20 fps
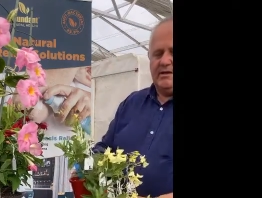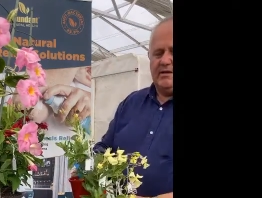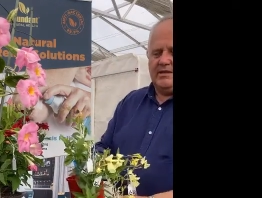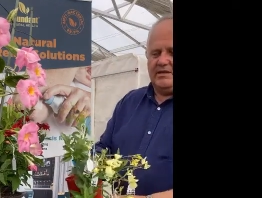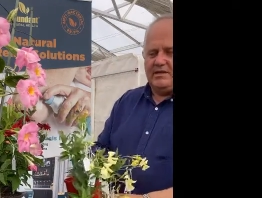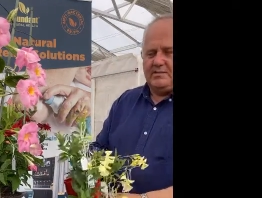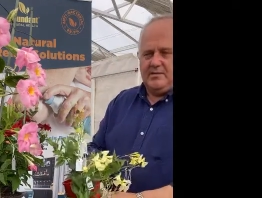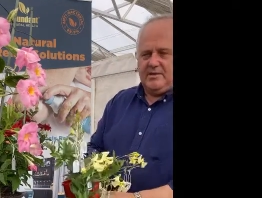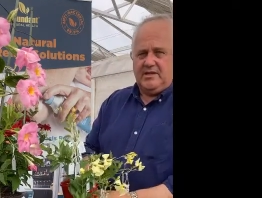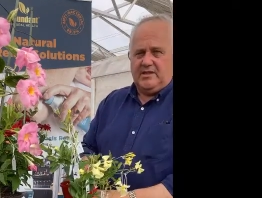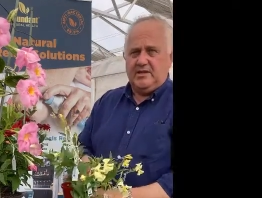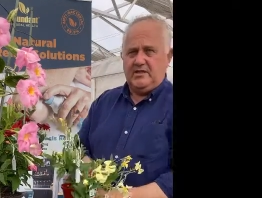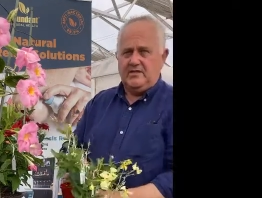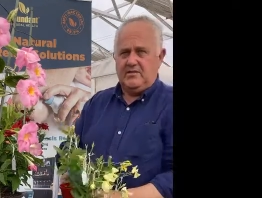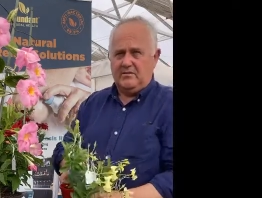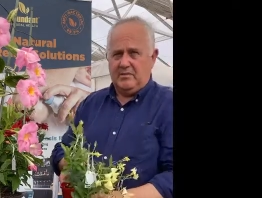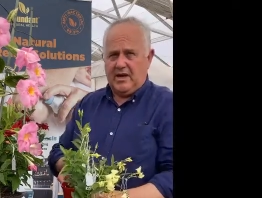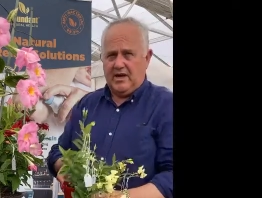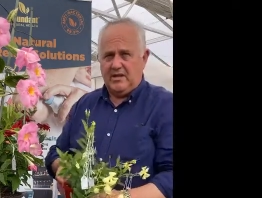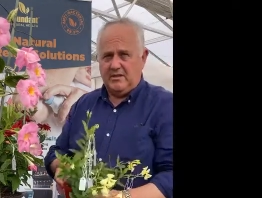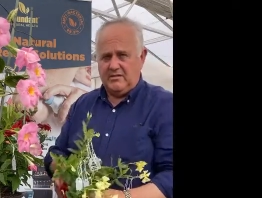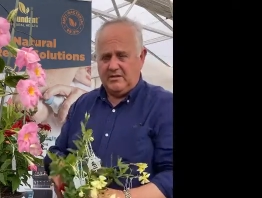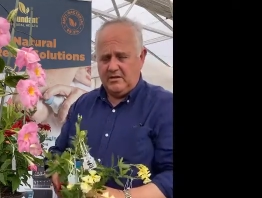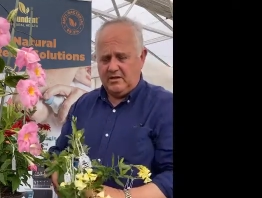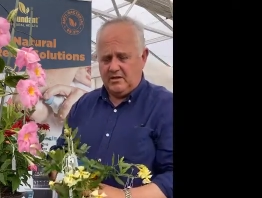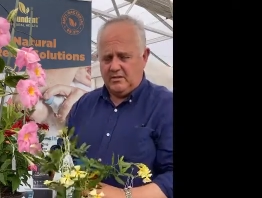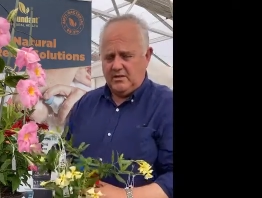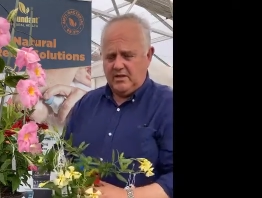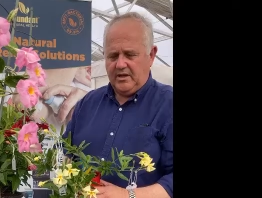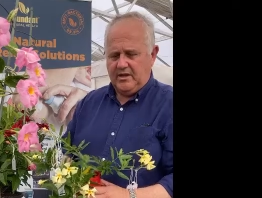species of
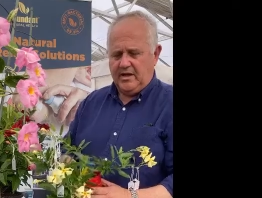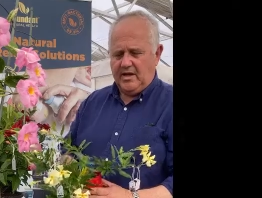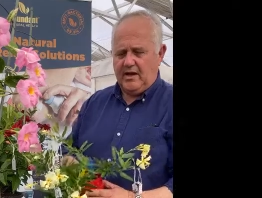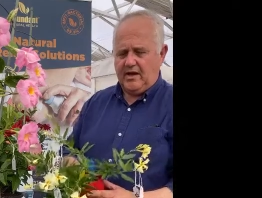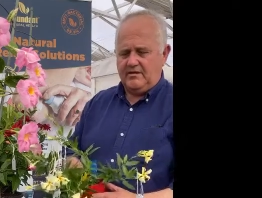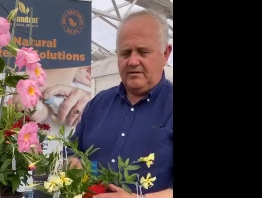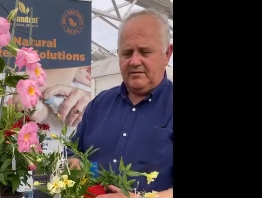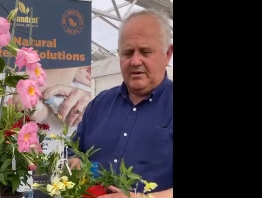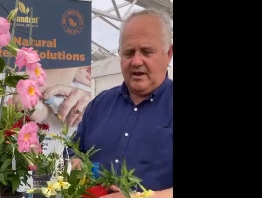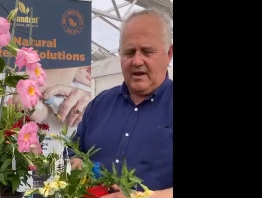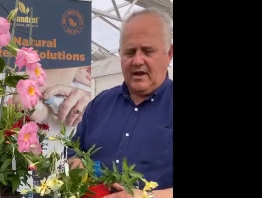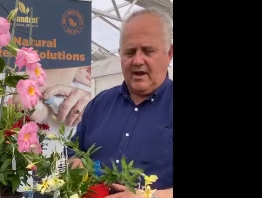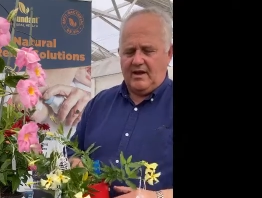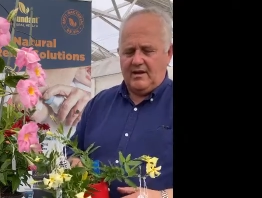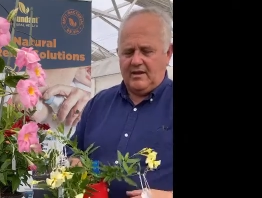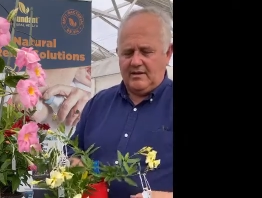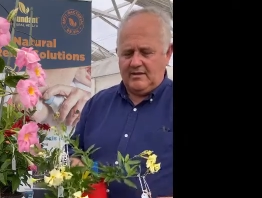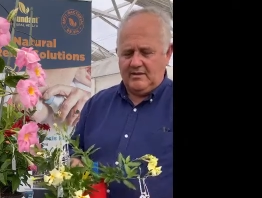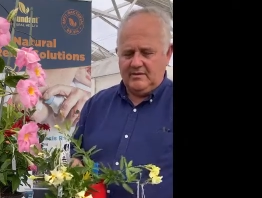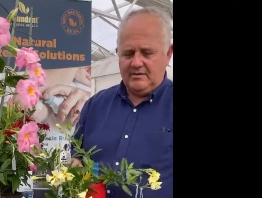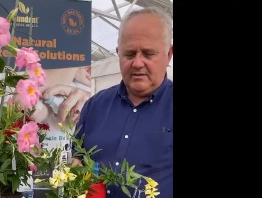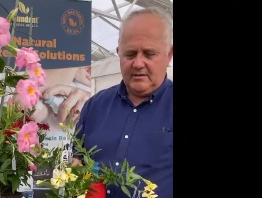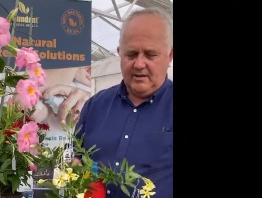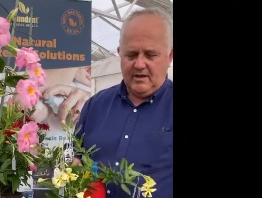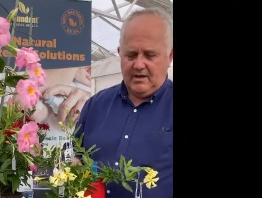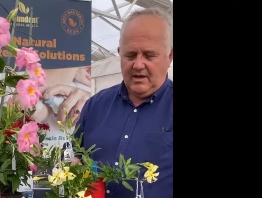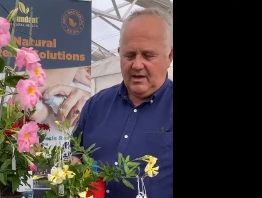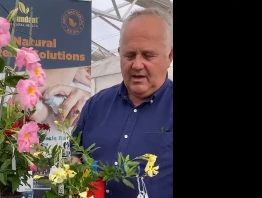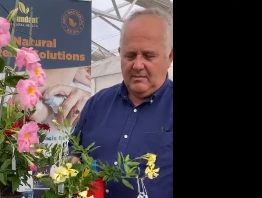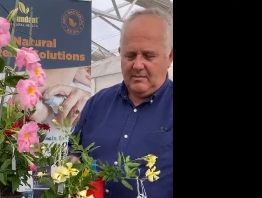Mandevilla with a yellow flower,
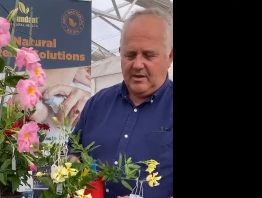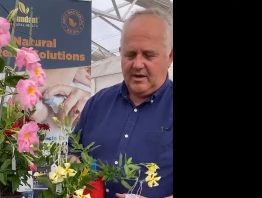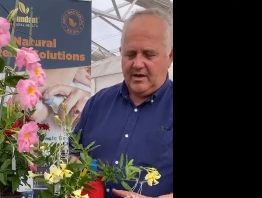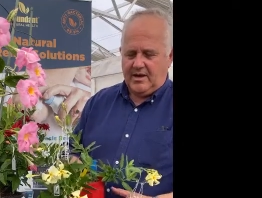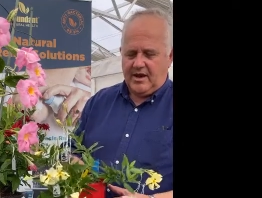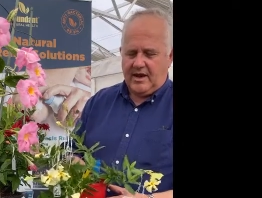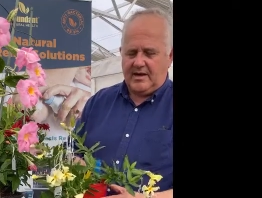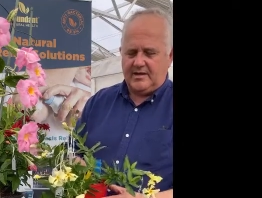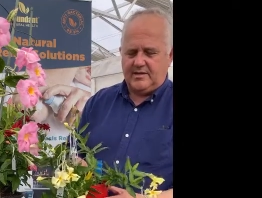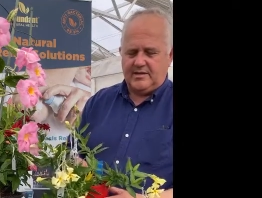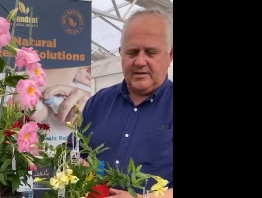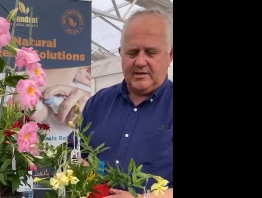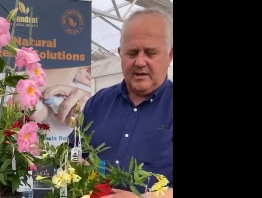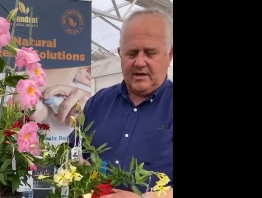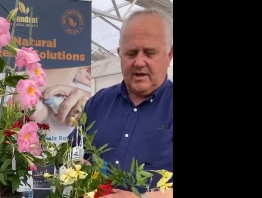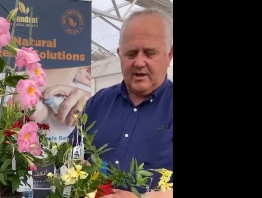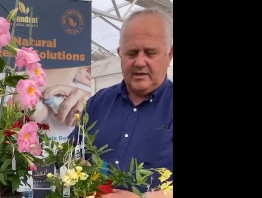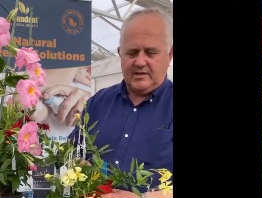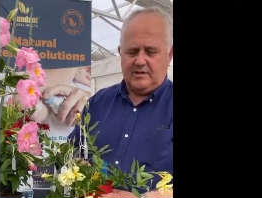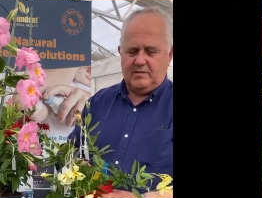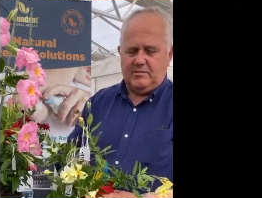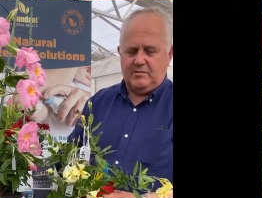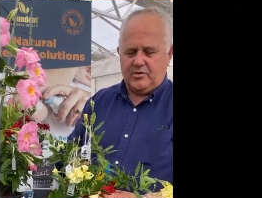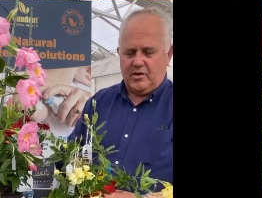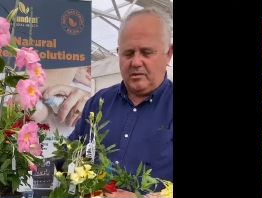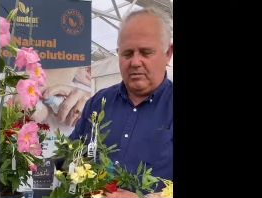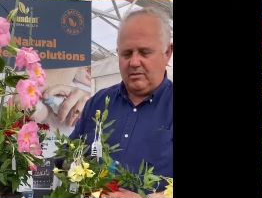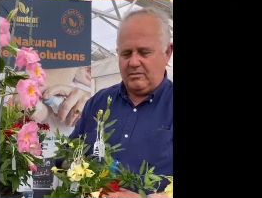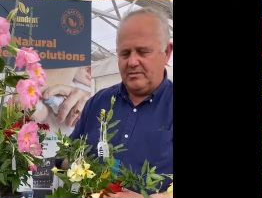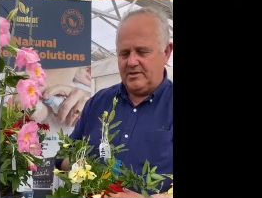but it has some
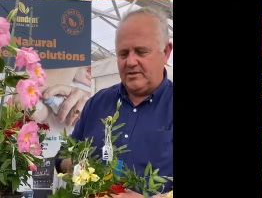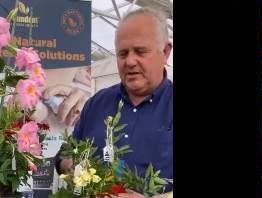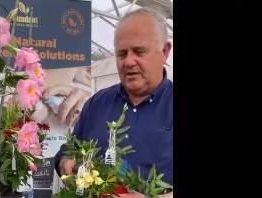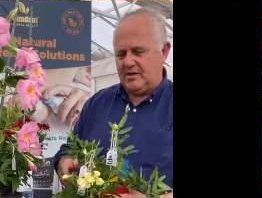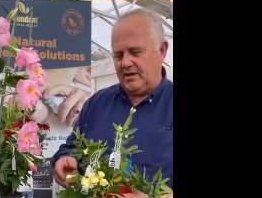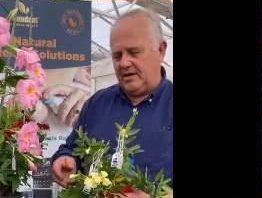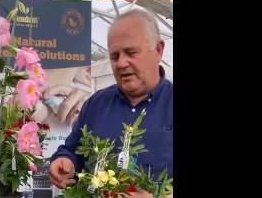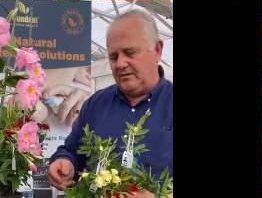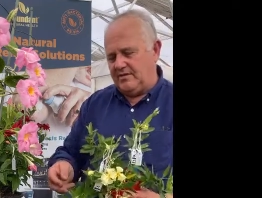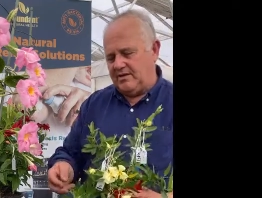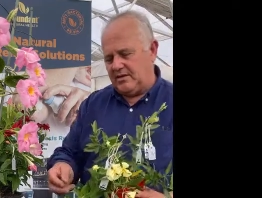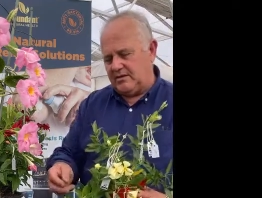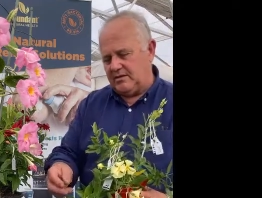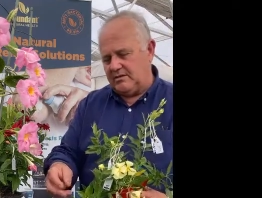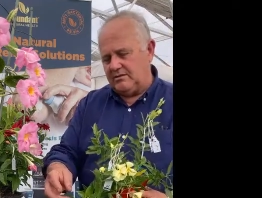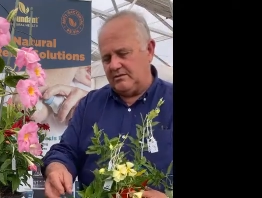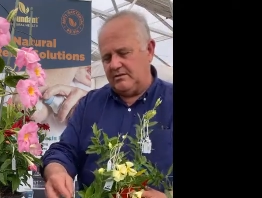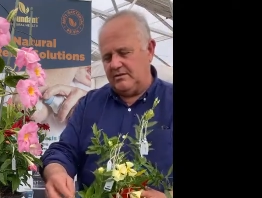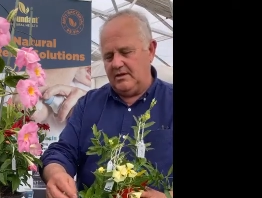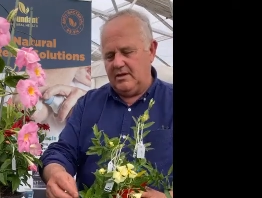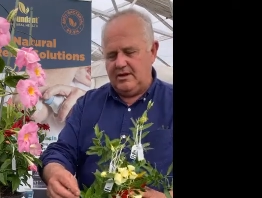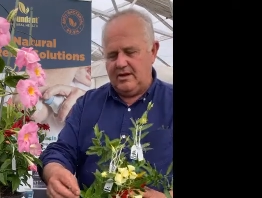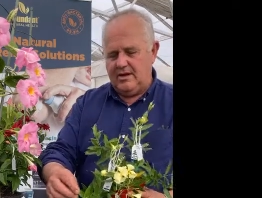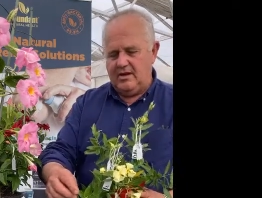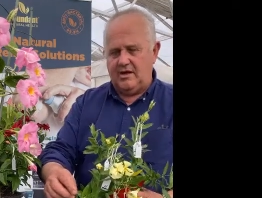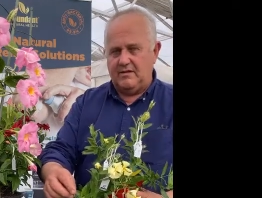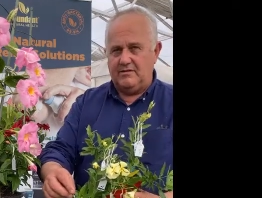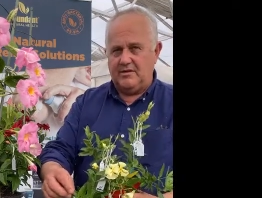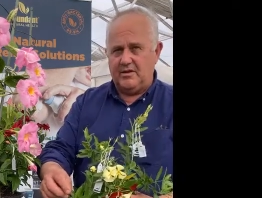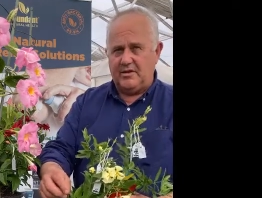problems. The leaves are
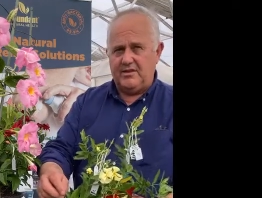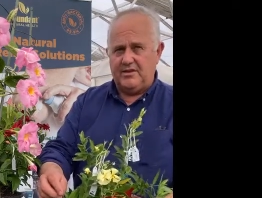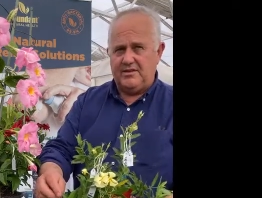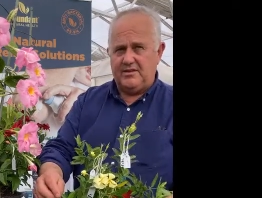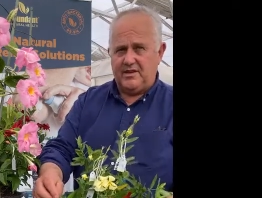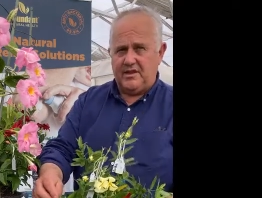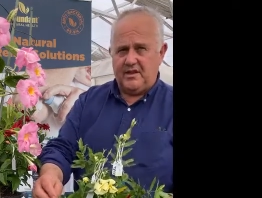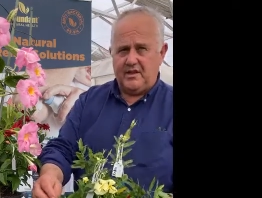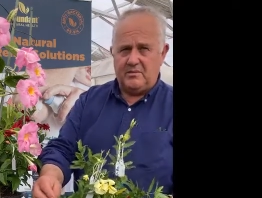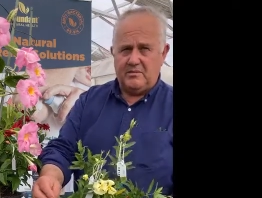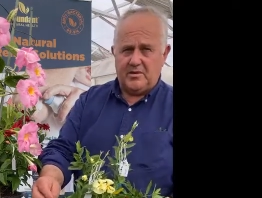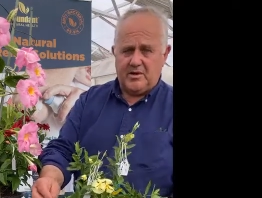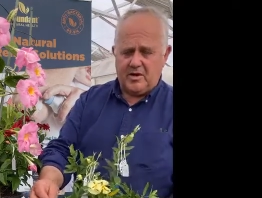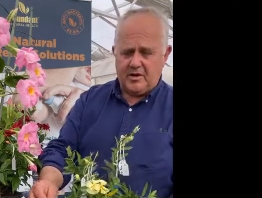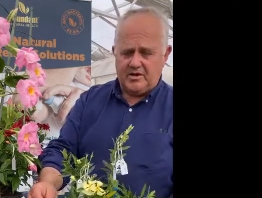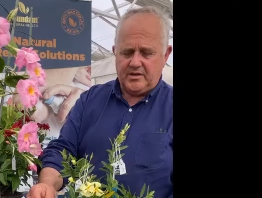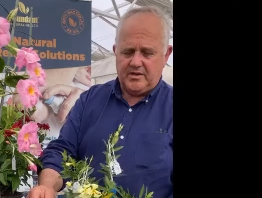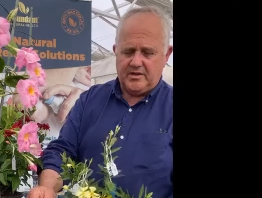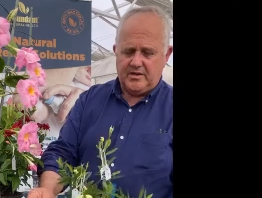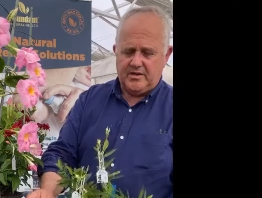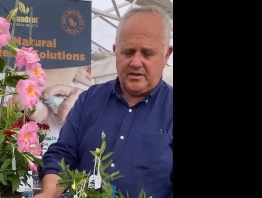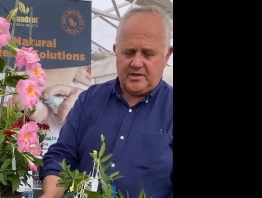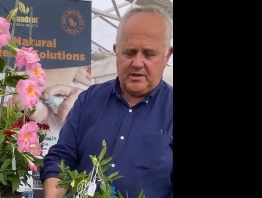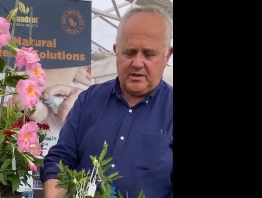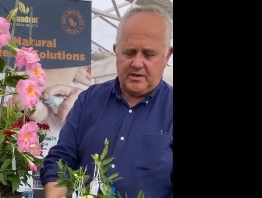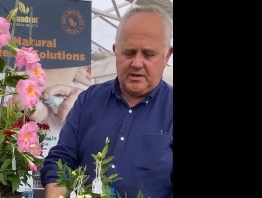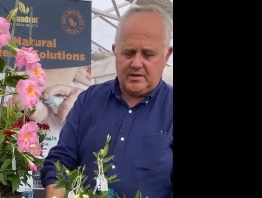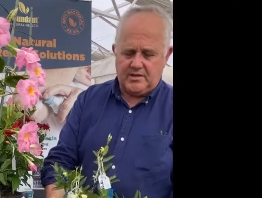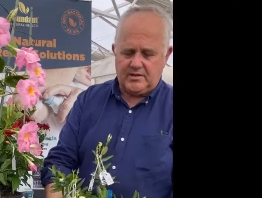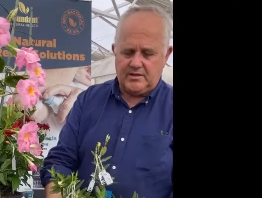very thin and prone to
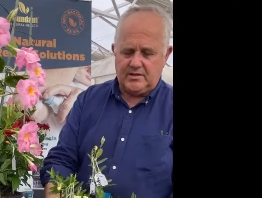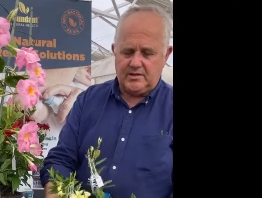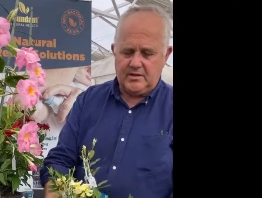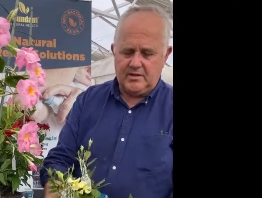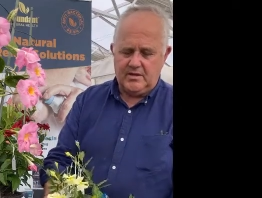disease.